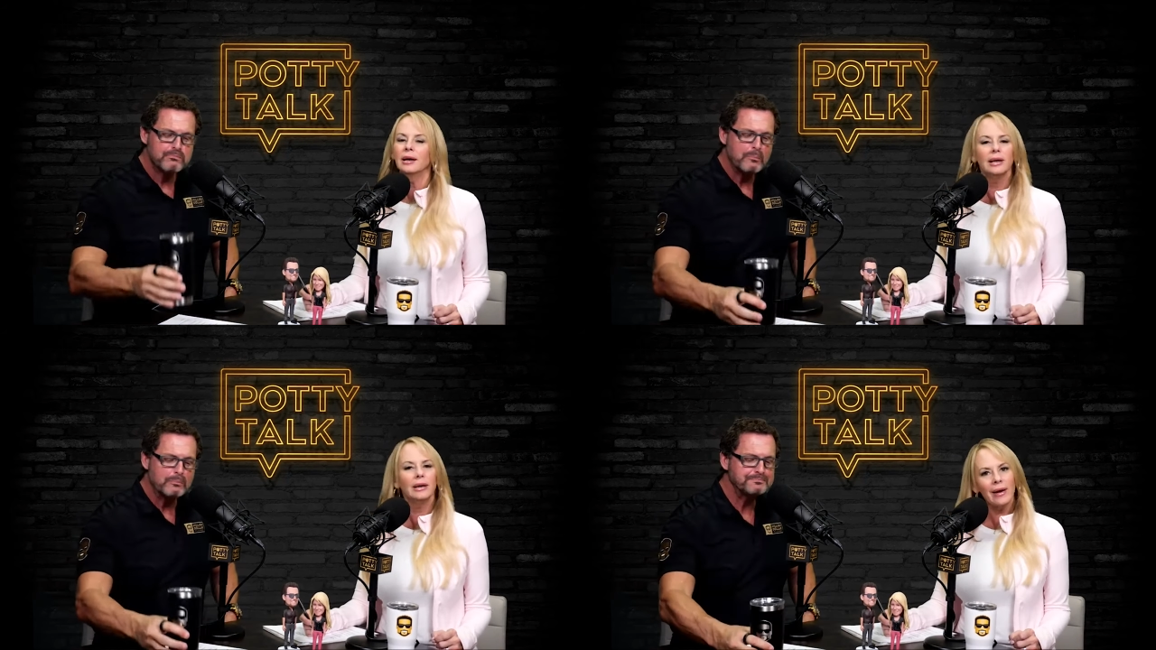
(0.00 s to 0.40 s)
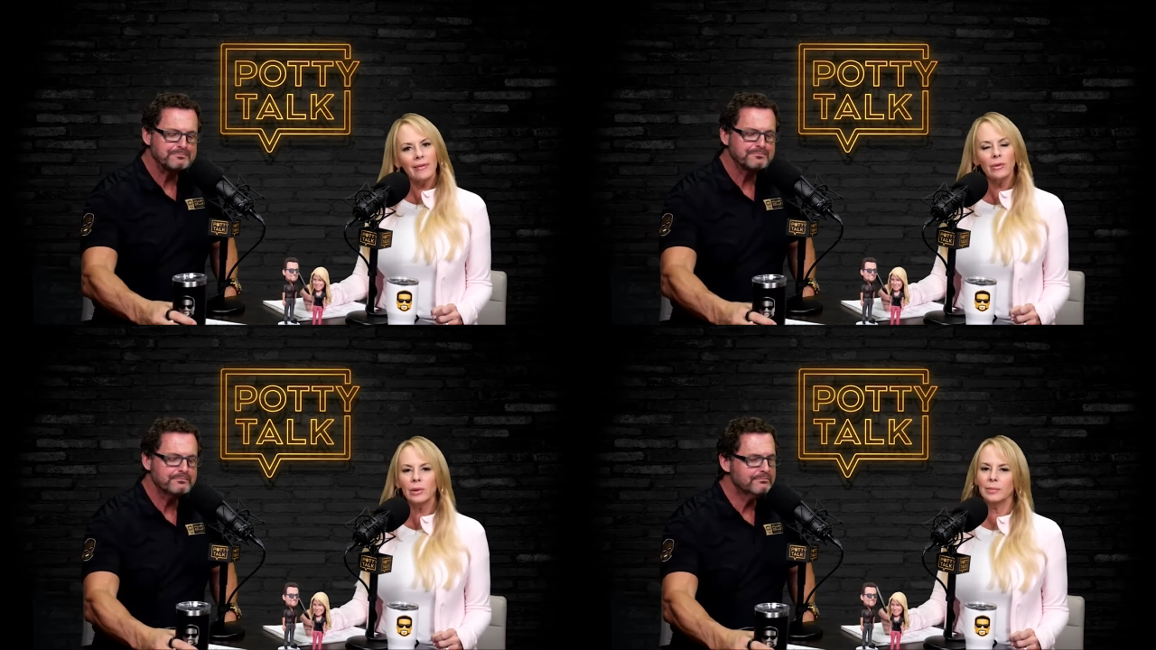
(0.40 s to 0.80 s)
Speaker 1: You don't
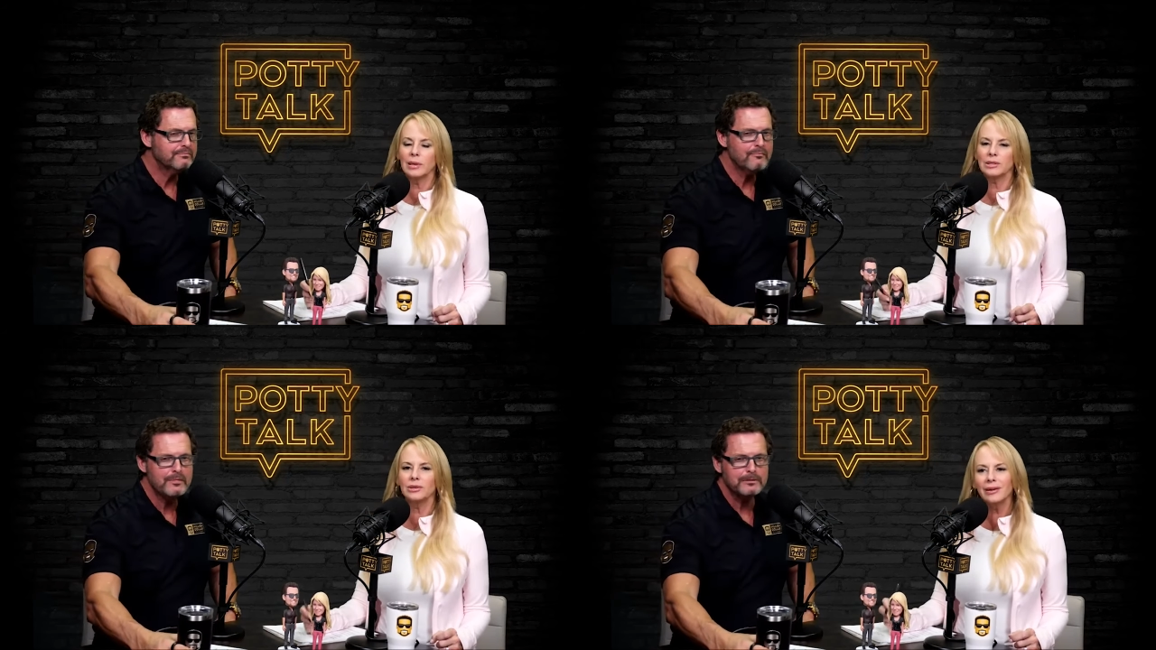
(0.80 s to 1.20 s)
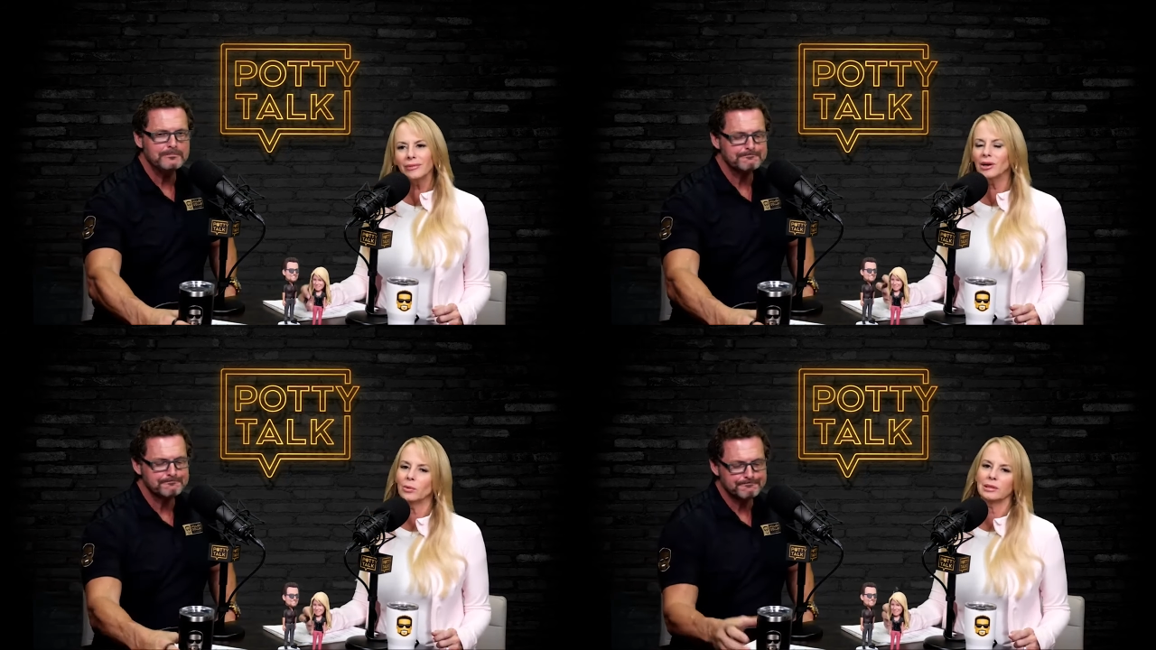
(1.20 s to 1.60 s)
ever want to miss. You
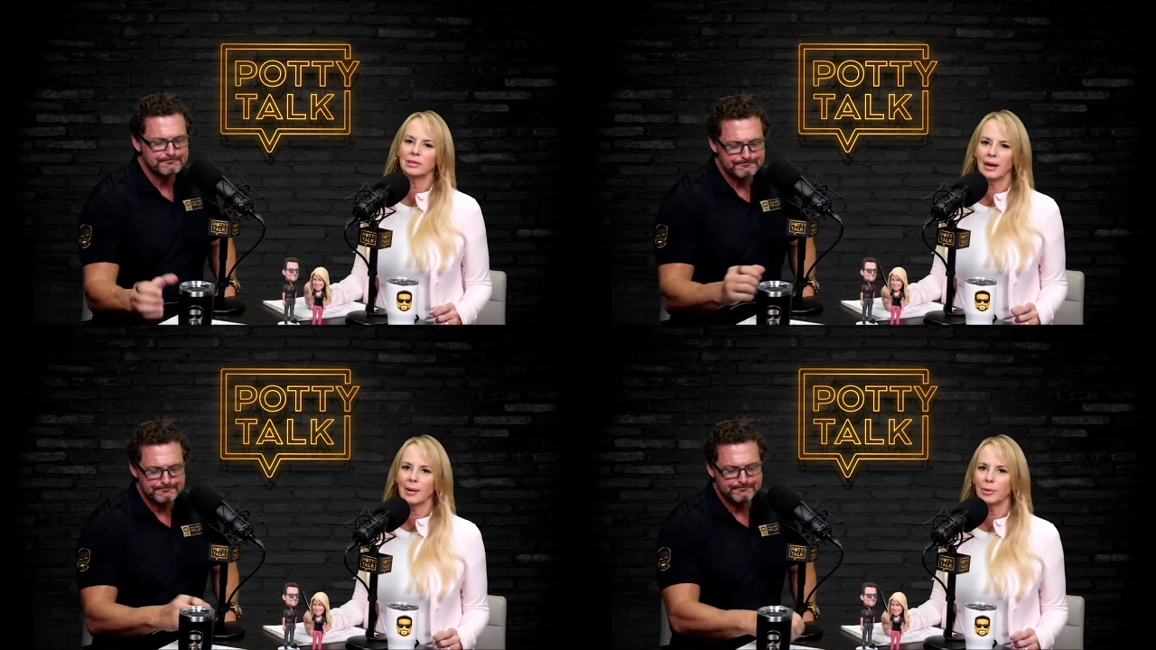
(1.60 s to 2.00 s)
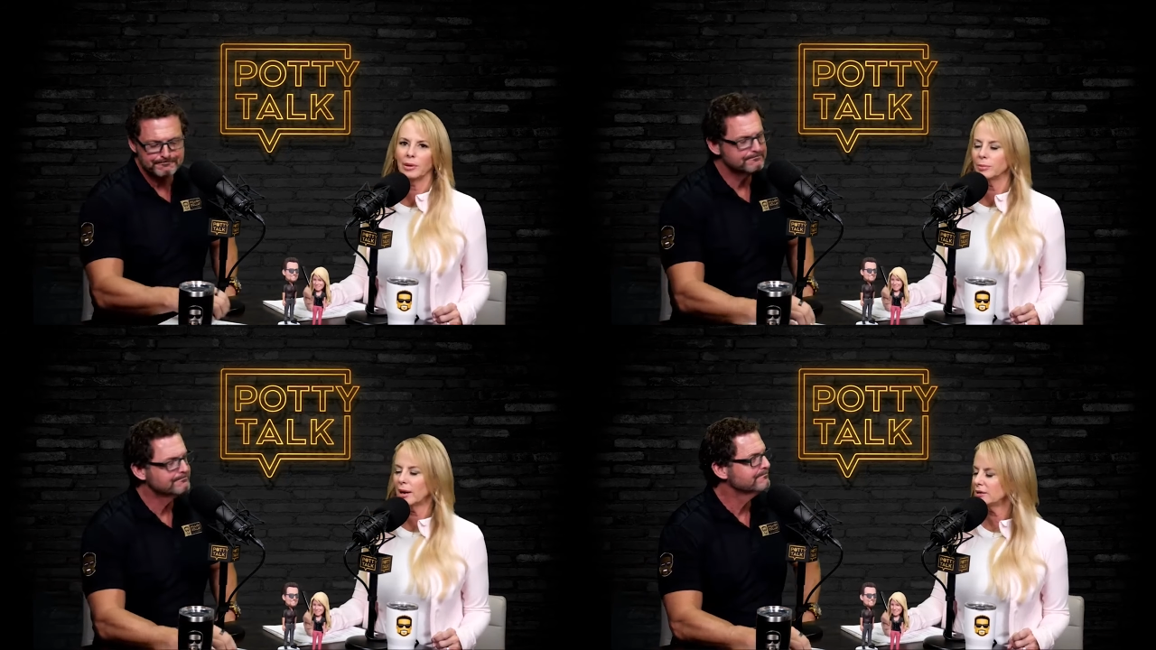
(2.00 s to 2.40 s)
never know what's going to happen
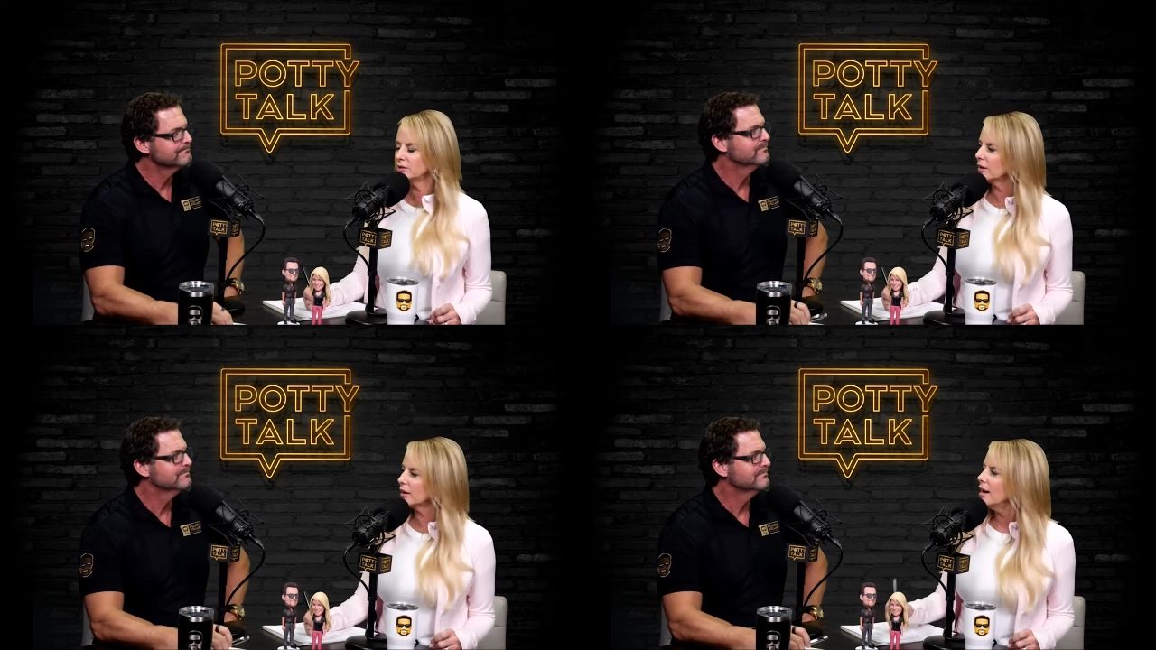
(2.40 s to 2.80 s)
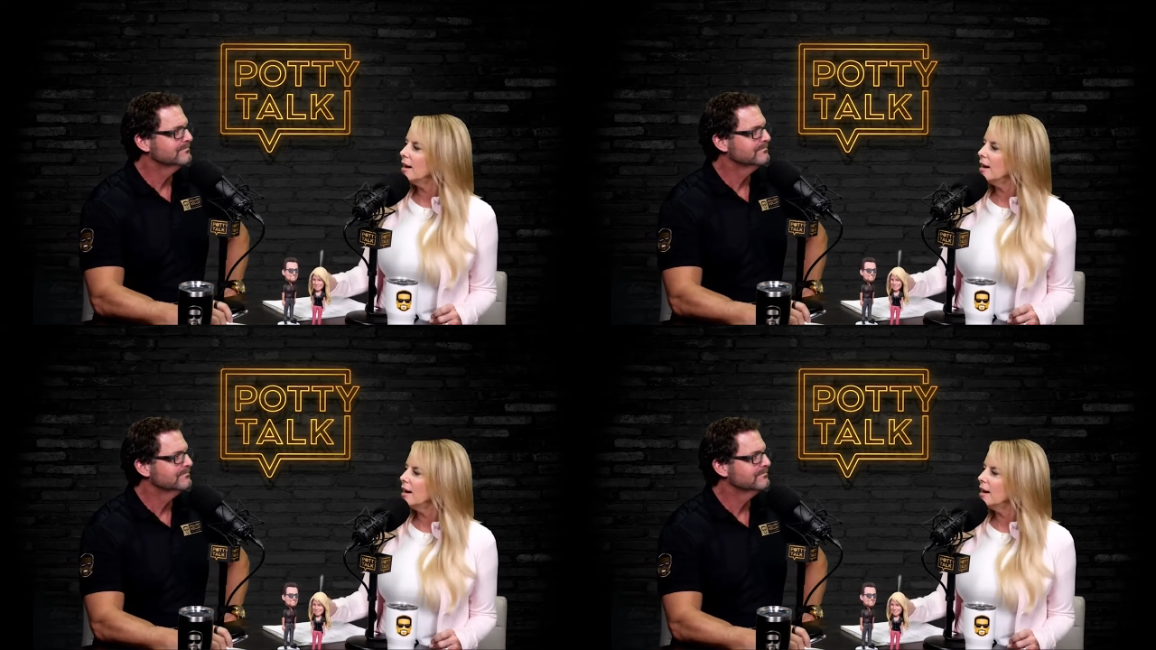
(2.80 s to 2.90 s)
on Potty Talk.